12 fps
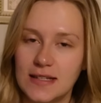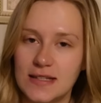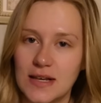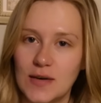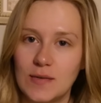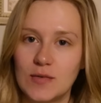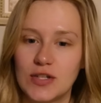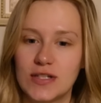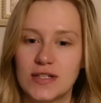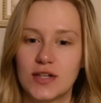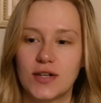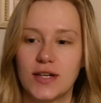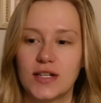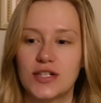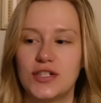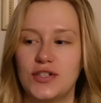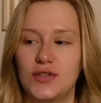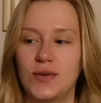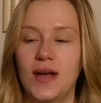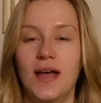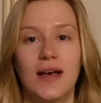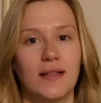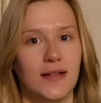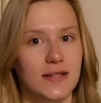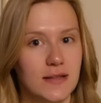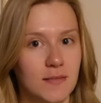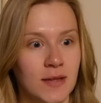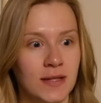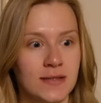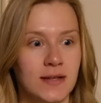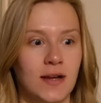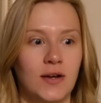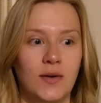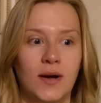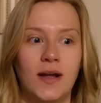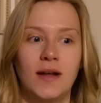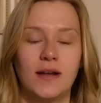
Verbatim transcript: So I'm just learning to let some things go,